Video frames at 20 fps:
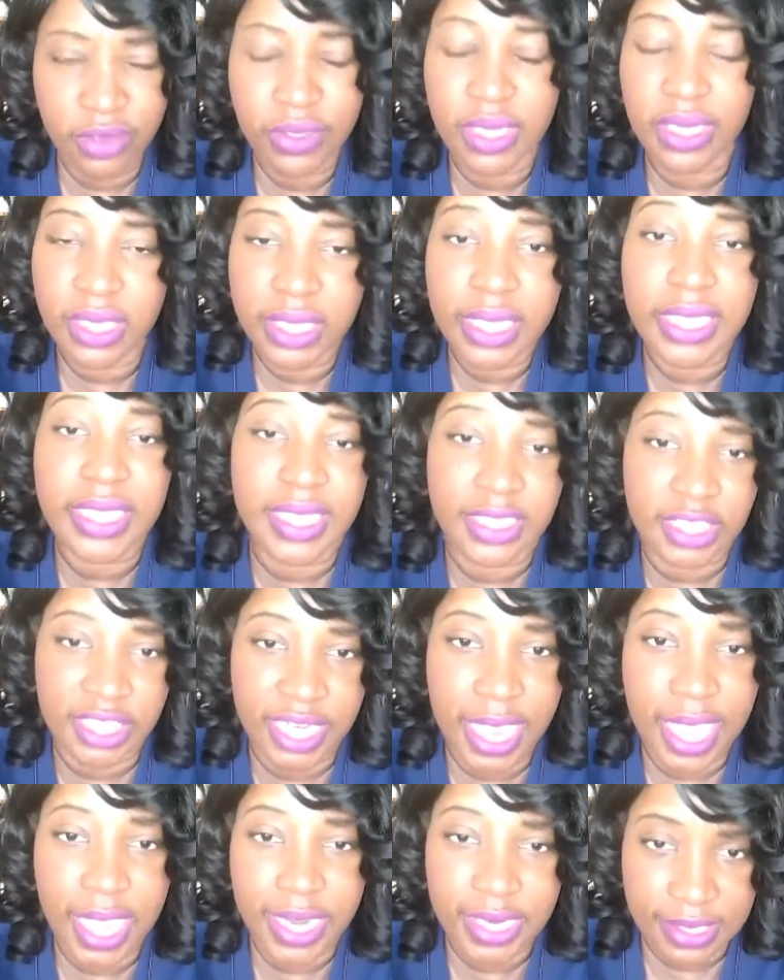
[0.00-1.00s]
You could look at that
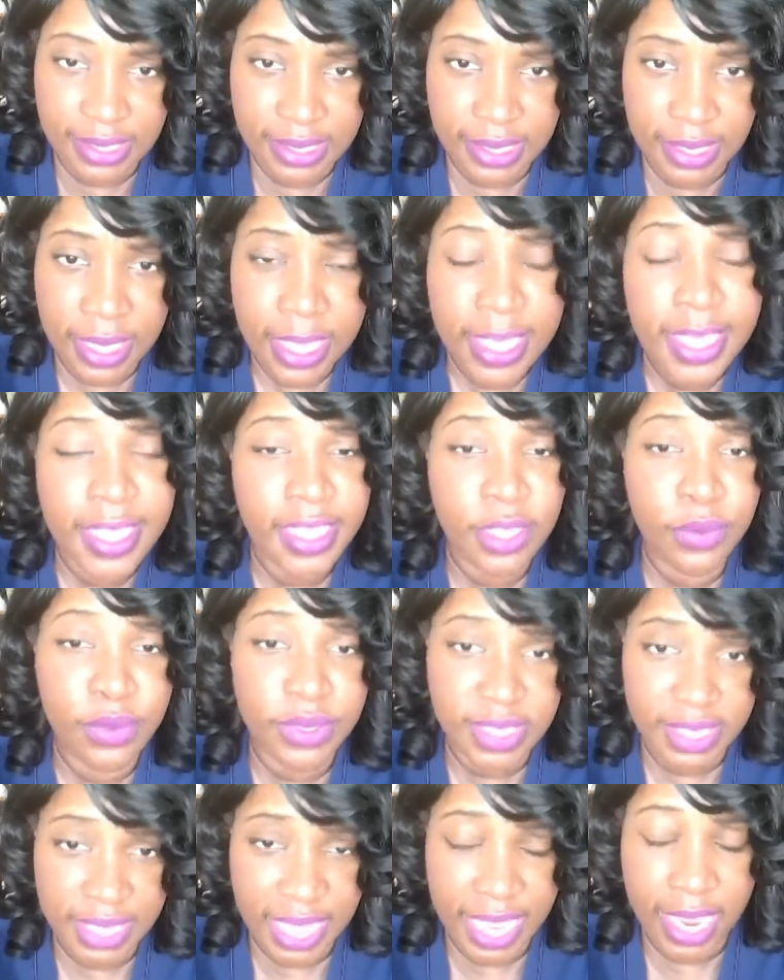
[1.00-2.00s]
child and see he
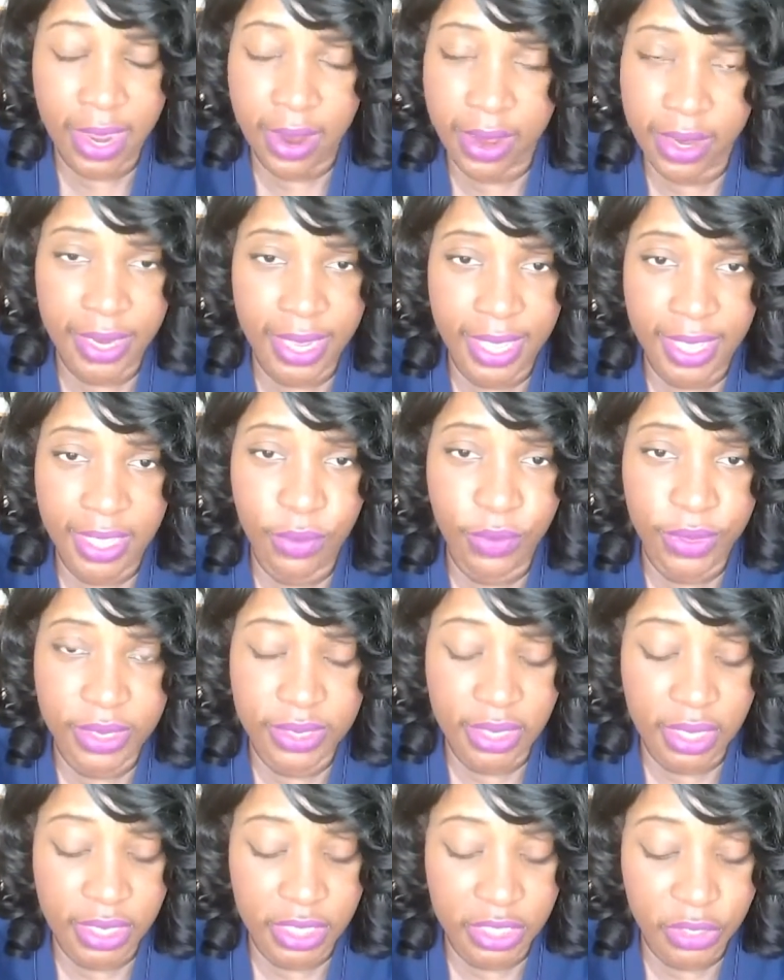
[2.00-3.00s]
was scared and that he
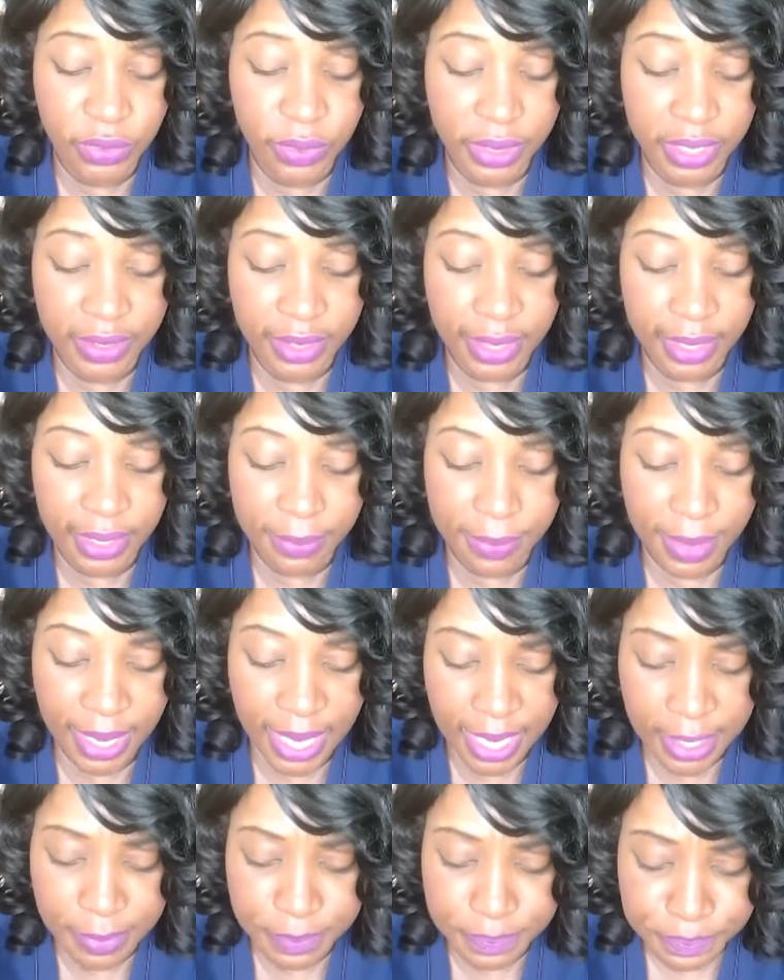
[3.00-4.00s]
wasn't going to do anything. The
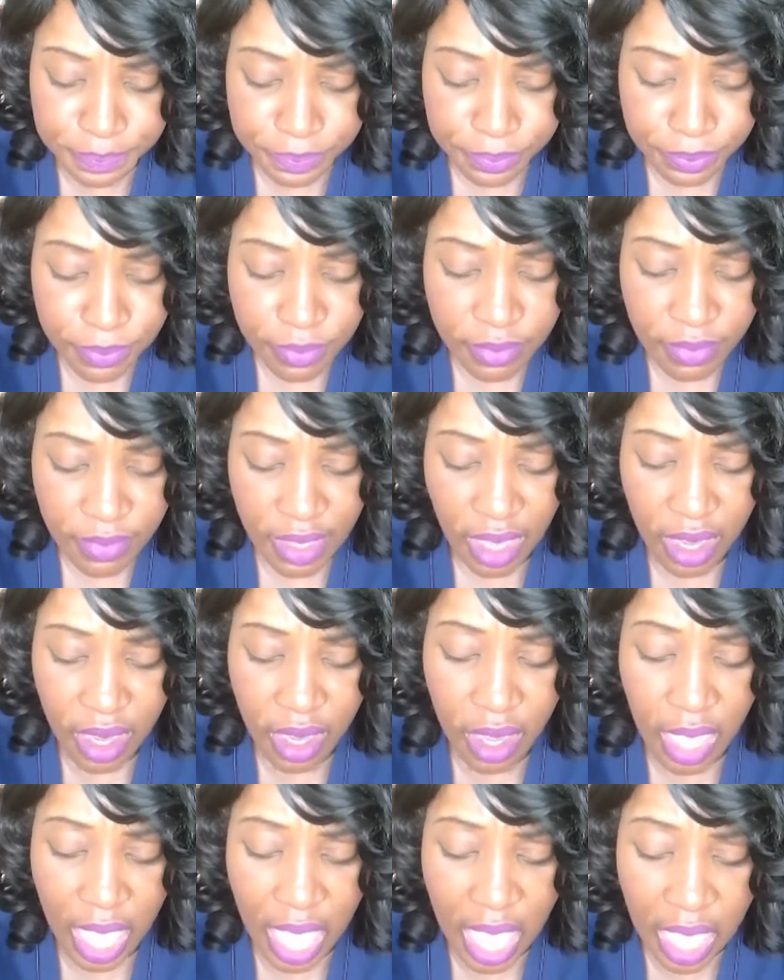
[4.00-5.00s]
man
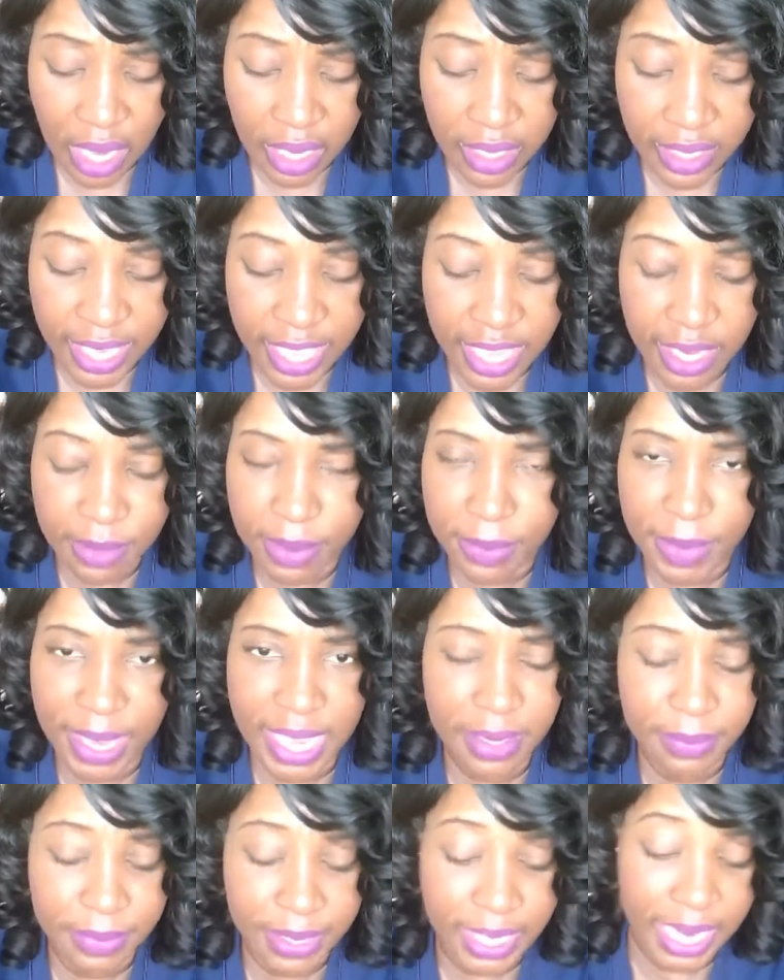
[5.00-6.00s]
hollered at him and
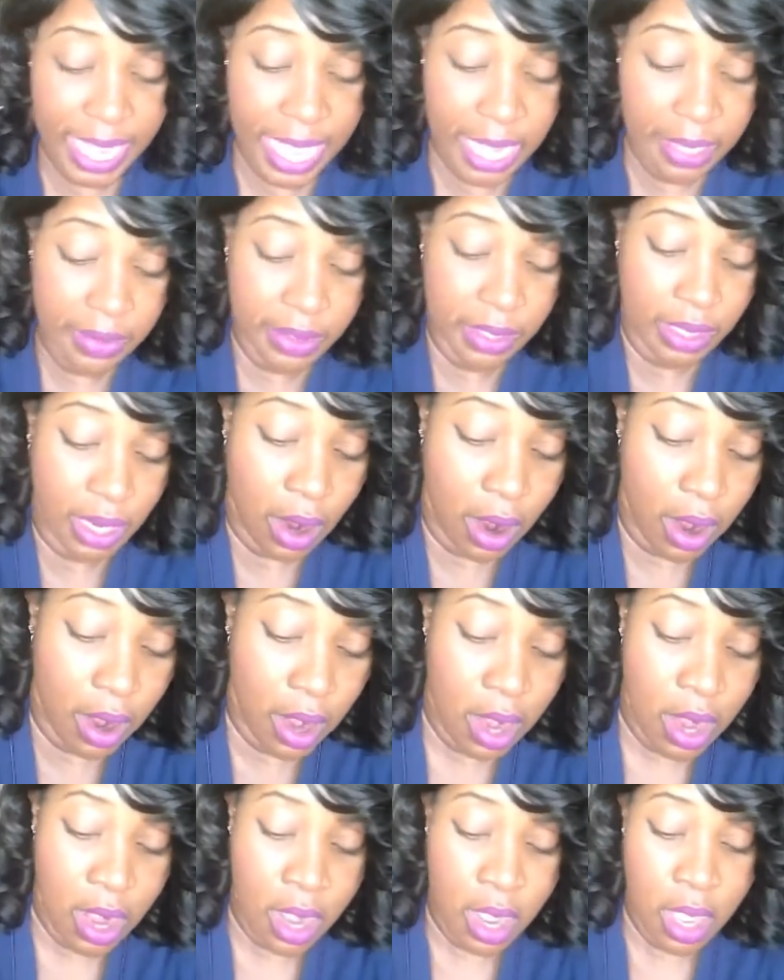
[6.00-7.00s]
made him get out of the car